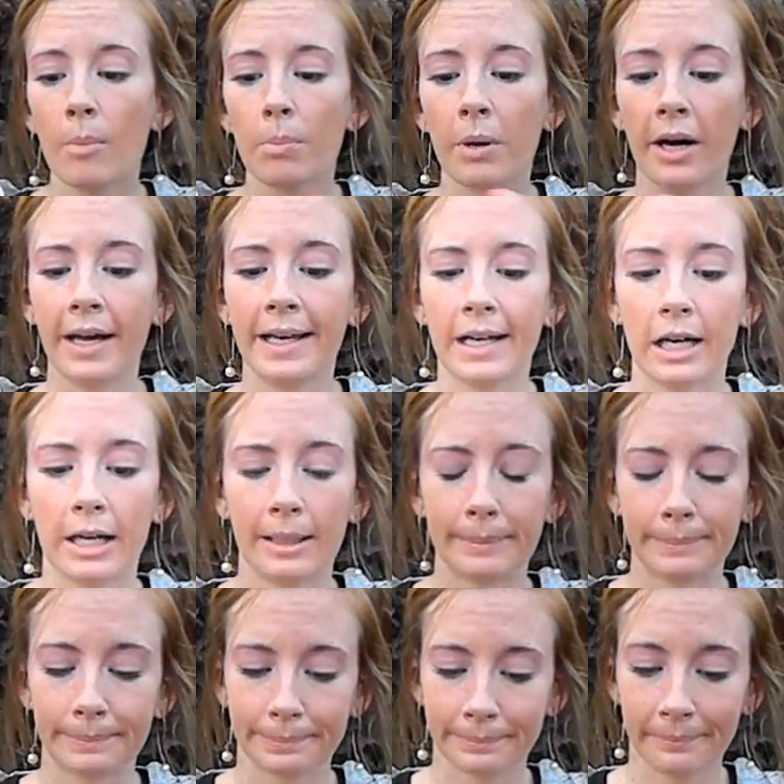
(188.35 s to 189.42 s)
But
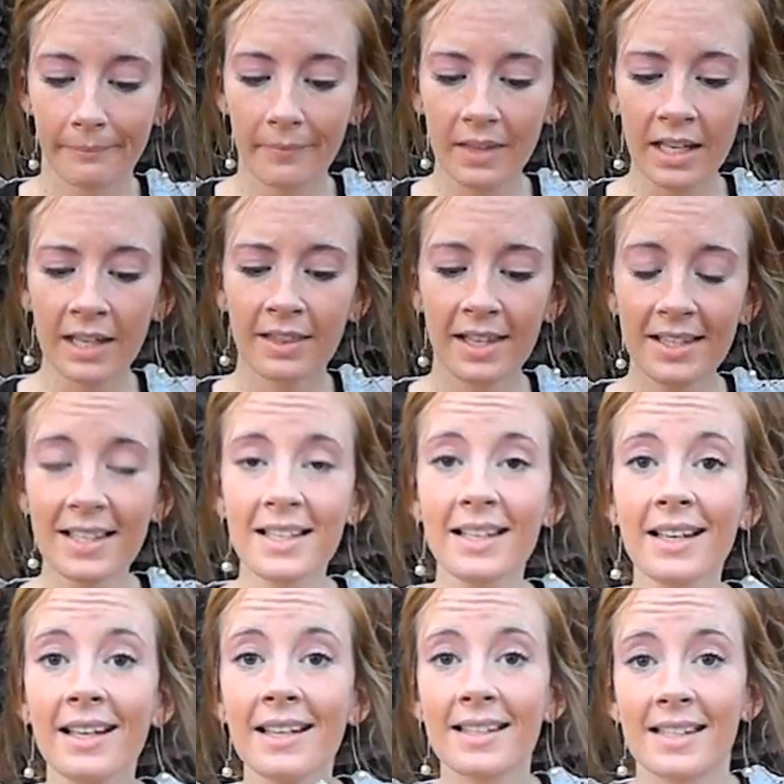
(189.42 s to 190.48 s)
this is
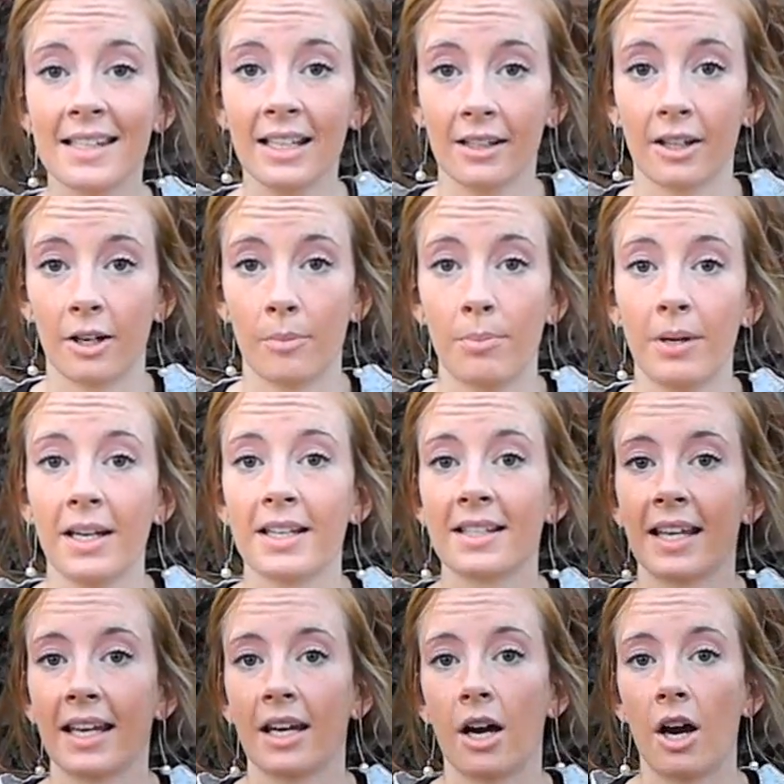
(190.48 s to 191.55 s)
a concealer, but it's
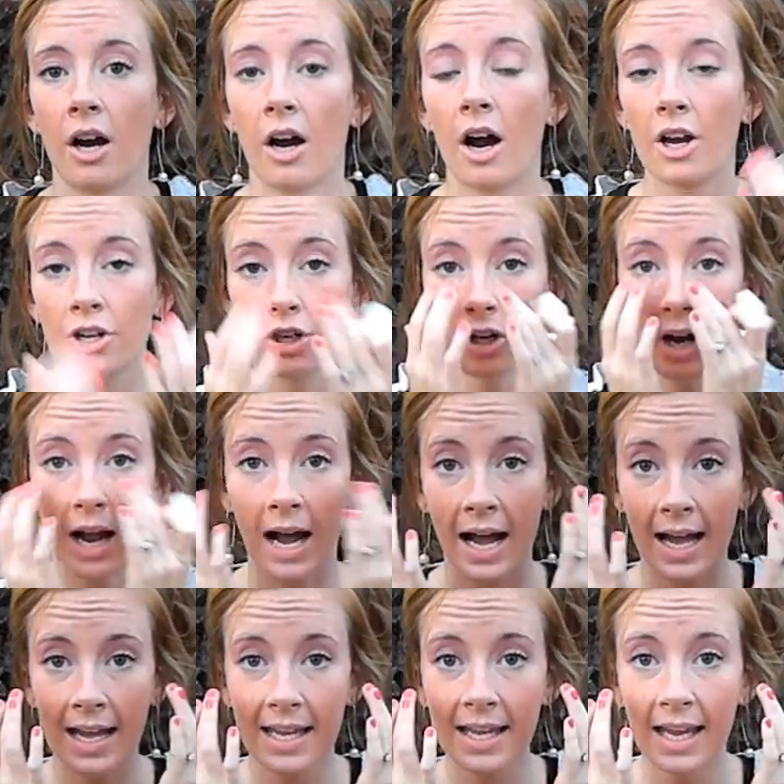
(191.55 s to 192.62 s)
like under
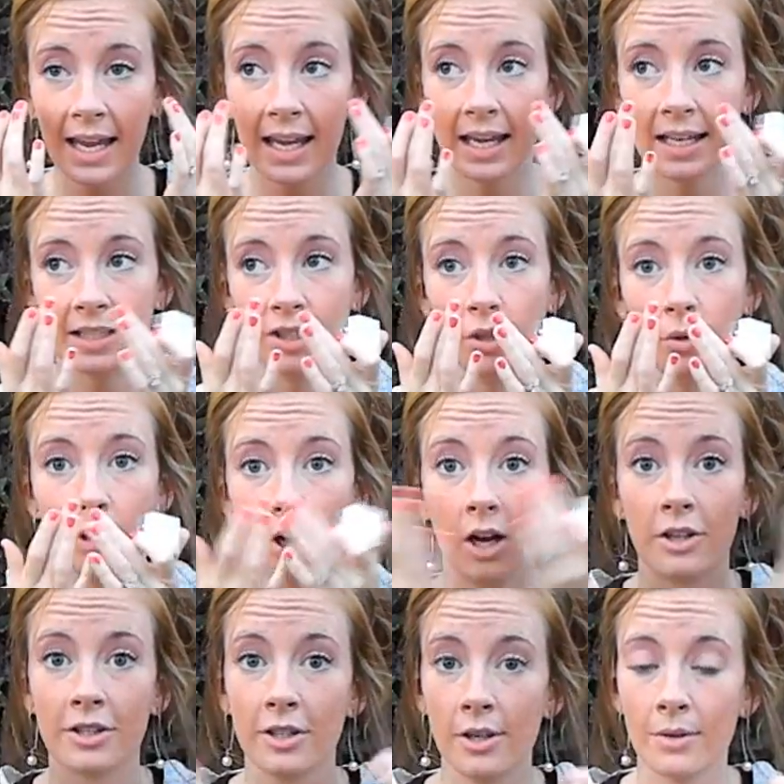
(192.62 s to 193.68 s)
eye, and you can
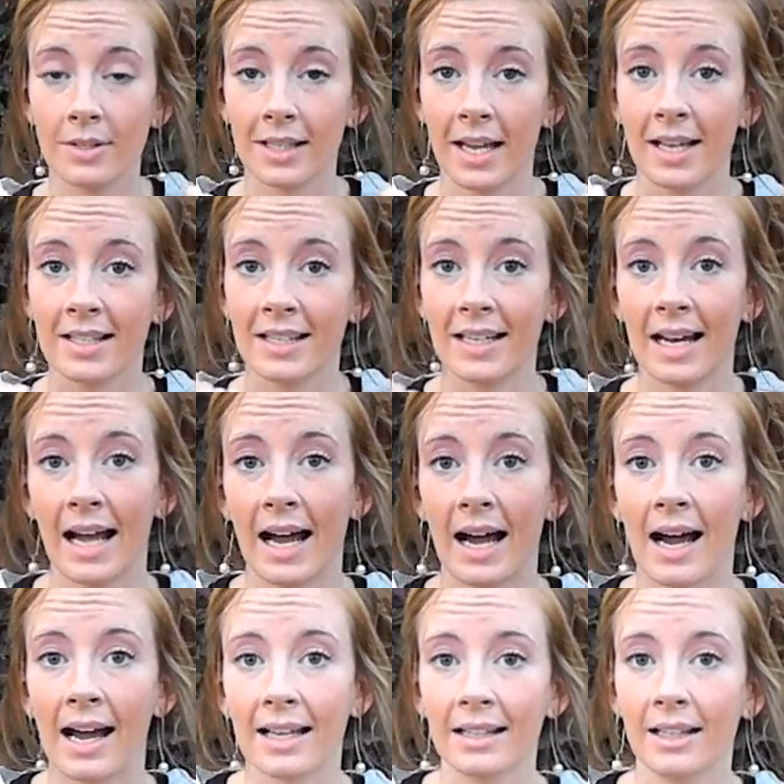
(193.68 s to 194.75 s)
also use it as an
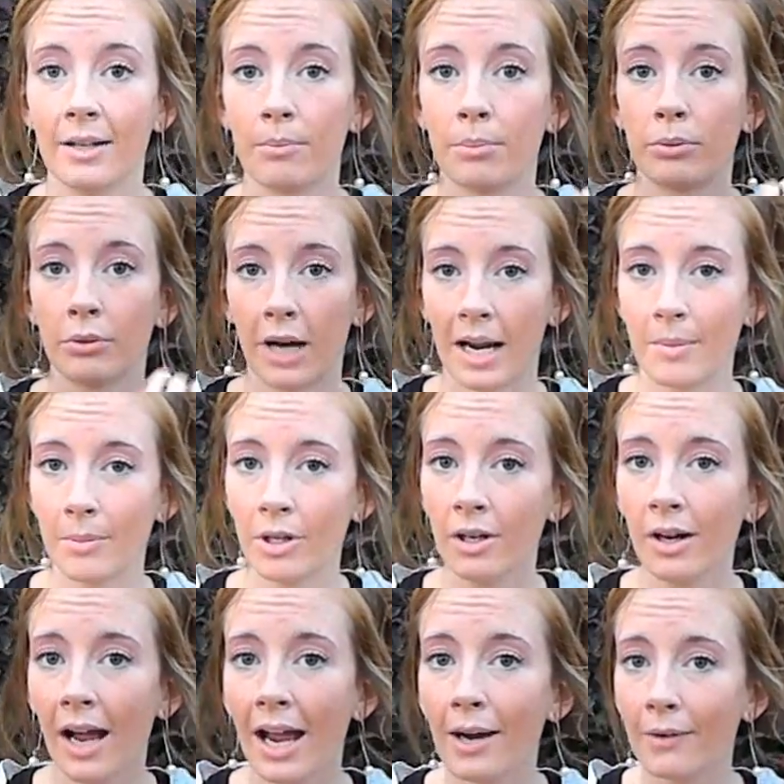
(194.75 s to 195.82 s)
eyelid
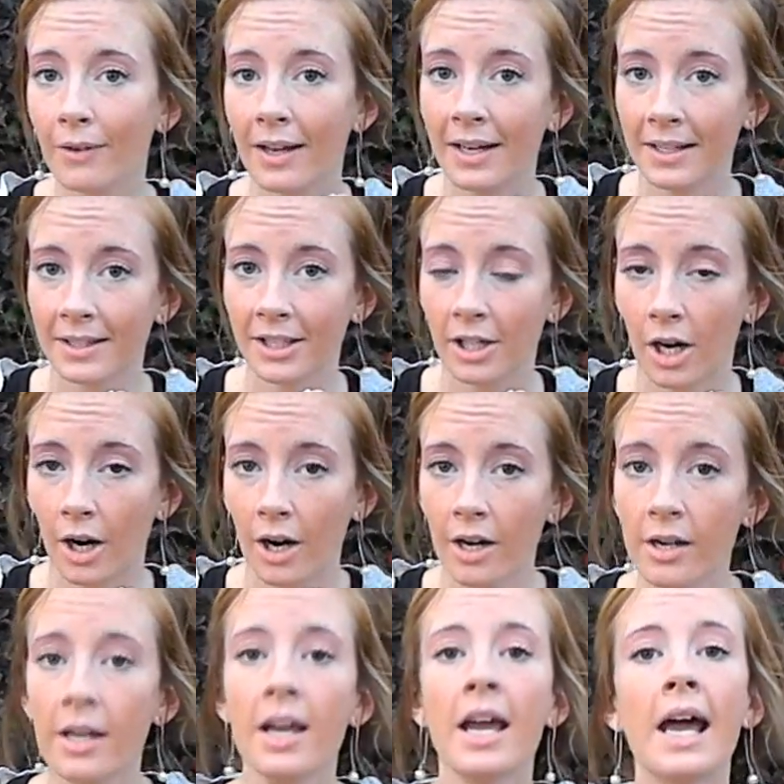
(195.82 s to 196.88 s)
primer, I read on the
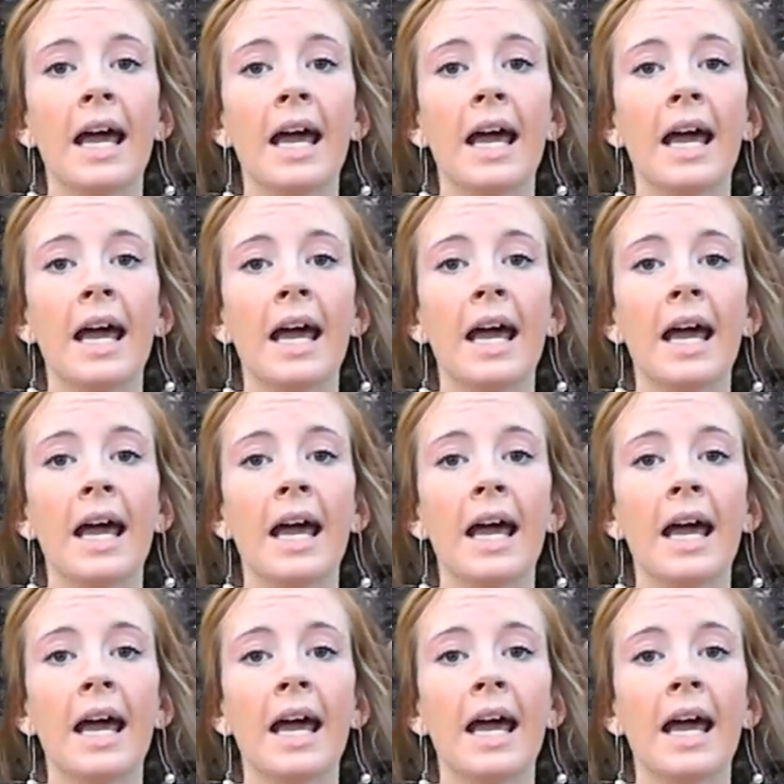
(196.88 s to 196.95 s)
card.